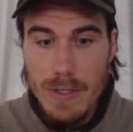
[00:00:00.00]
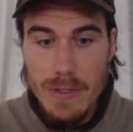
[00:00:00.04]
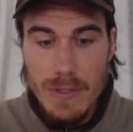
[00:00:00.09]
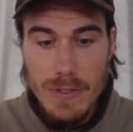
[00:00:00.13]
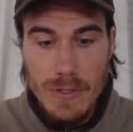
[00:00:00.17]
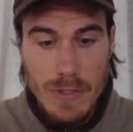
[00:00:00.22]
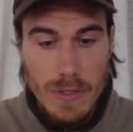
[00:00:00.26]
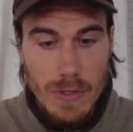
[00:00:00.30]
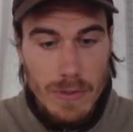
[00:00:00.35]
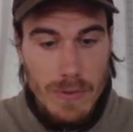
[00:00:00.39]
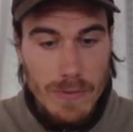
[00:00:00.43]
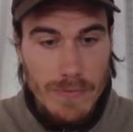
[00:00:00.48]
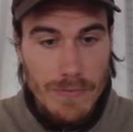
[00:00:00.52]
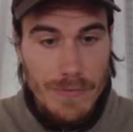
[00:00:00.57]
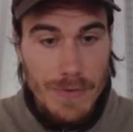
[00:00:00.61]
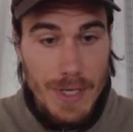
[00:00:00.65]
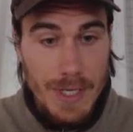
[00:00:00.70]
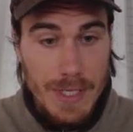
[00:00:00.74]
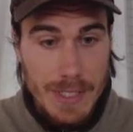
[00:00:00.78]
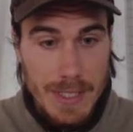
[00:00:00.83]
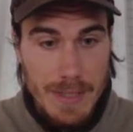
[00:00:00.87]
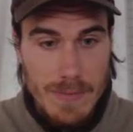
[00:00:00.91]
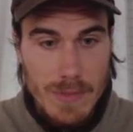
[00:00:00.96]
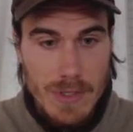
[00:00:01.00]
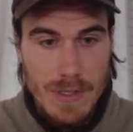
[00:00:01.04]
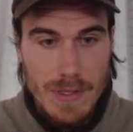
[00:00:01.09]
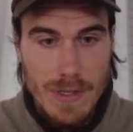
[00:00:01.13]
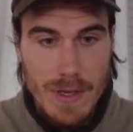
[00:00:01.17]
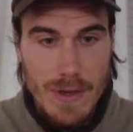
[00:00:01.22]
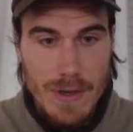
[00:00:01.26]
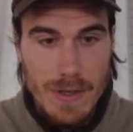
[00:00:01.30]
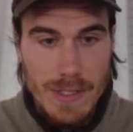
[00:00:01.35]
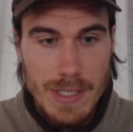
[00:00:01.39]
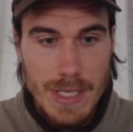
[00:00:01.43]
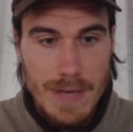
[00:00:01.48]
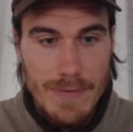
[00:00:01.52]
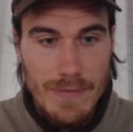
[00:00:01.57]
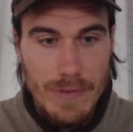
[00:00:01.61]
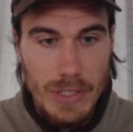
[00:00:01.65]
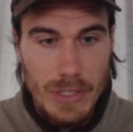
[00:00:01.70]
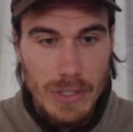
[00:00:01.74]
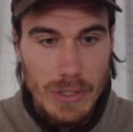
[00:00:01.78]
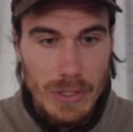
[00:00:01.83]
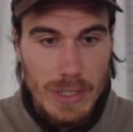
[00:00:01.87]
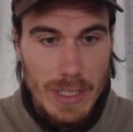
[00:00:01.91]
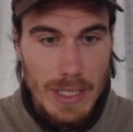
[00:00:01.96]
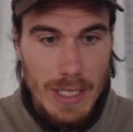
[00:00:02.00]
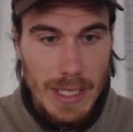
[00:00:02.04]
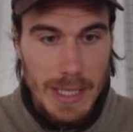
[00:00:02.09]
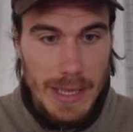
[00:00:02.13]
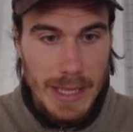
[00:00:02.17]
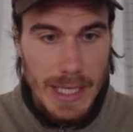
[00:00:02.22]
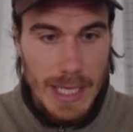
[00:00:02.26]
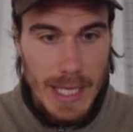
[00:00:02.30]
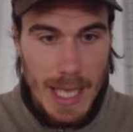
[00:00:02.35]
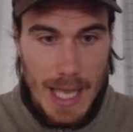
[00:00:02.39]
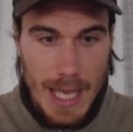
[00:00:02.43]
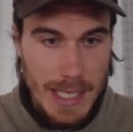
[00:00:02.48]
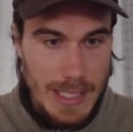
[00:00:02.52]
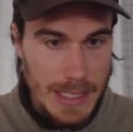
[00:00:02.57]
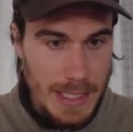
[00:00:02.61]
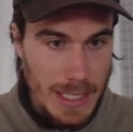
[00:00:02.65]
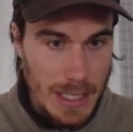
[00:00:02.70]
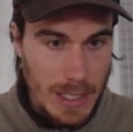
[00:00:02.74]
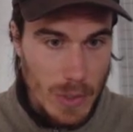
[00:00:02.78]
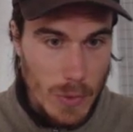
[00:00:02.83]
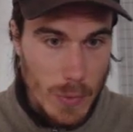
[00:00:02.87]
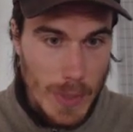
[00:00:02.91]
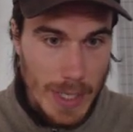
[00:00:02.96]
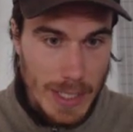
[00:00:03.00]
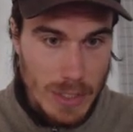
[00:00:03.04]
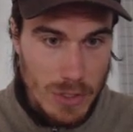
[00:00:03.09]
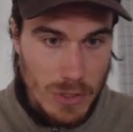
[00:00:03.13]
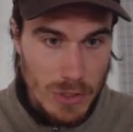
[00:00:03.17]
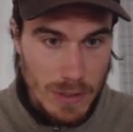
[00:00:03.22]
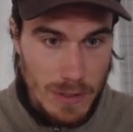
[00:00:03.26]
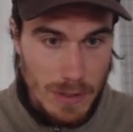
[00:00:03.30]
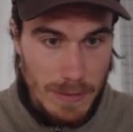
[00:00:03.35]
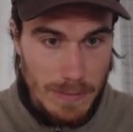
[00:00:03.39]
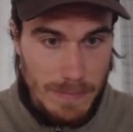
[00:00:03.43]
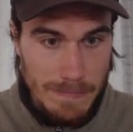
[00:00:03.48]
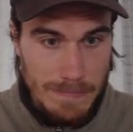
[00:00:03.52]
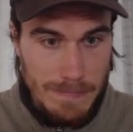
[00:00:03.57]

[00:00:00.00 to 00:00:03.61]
So first I'm just going to have a look at the essay question.